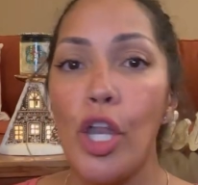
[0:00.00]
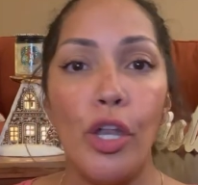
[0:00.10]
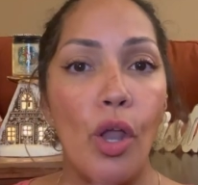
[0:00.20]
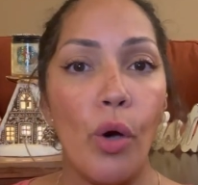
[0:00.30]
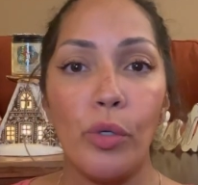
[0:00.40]

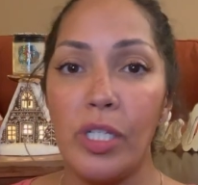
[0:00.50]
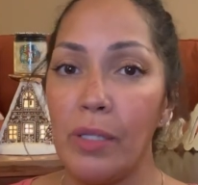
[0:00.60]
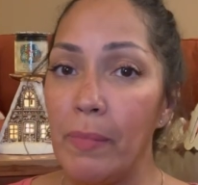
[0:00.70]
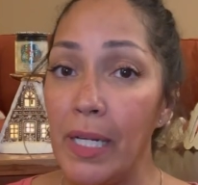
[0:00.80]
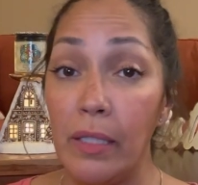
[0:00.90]
No
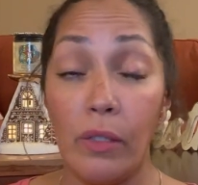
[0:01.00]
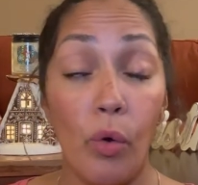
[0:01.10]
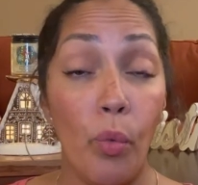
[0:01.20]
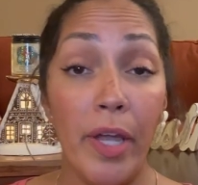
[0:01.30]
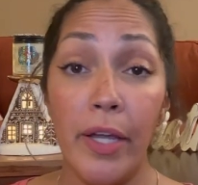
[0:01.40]
smell.
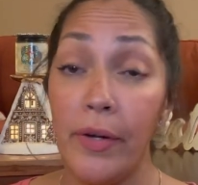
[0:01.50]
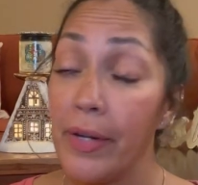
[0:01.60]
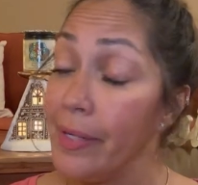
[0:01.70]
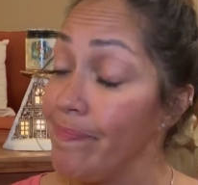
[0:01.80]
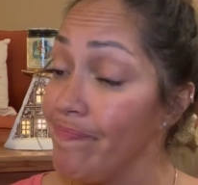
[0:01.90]

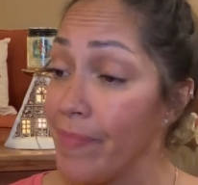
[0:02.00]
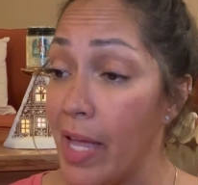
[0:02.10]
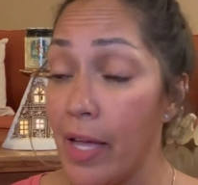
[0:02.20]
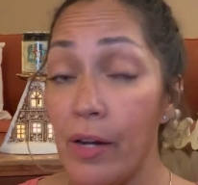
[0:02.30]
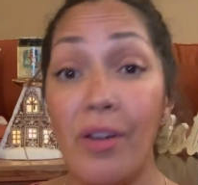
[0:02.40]
Weird.
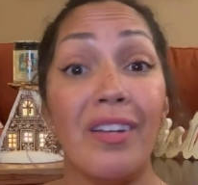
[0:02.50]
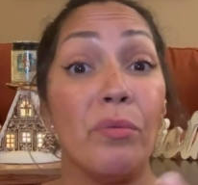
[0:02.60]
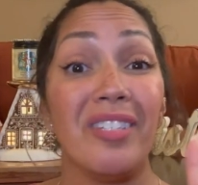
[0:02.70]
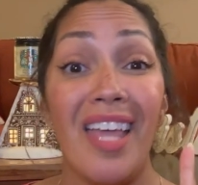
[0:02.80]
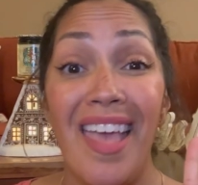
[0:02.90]
I don't know. And it
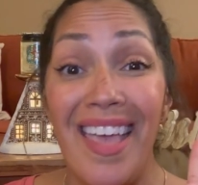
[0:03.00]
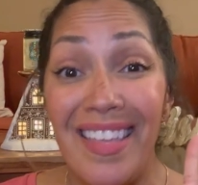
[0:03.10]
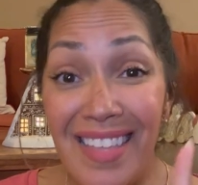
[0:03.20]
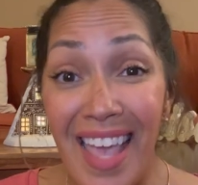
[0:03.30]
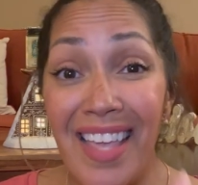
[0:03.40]
was
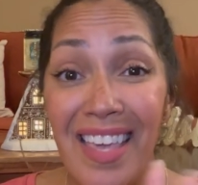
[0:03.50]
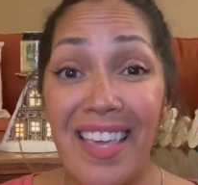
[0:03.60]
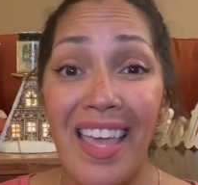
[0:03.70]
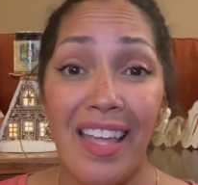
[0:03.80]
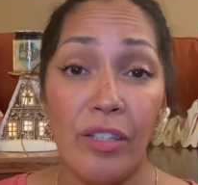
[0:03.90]
Yankee
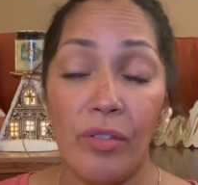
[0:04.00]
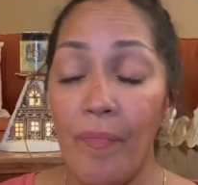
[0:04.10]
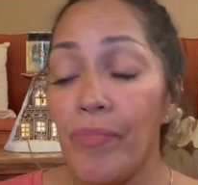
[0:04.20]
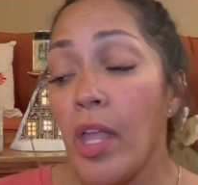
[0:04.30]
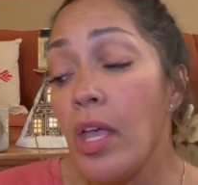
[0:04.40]
candle.
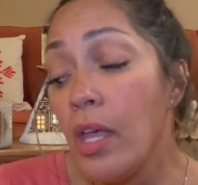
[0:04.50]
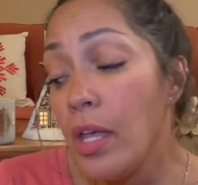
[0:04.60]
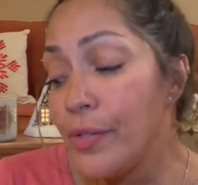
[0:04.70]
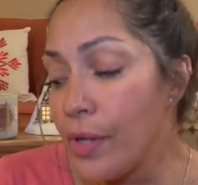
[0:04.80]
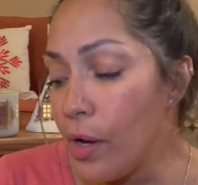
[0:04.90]

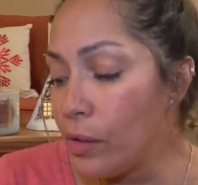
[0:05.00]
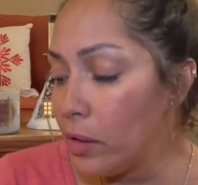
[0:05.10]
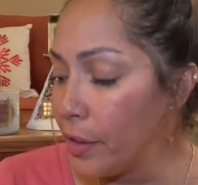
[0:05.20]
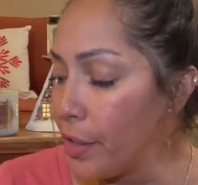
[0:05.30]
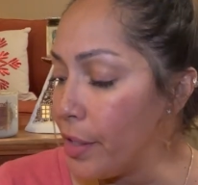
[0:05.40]
So,
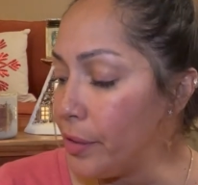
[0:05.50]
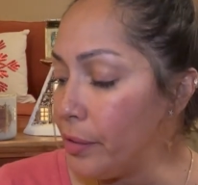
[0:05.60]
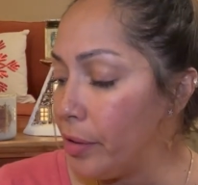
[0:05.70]
you know,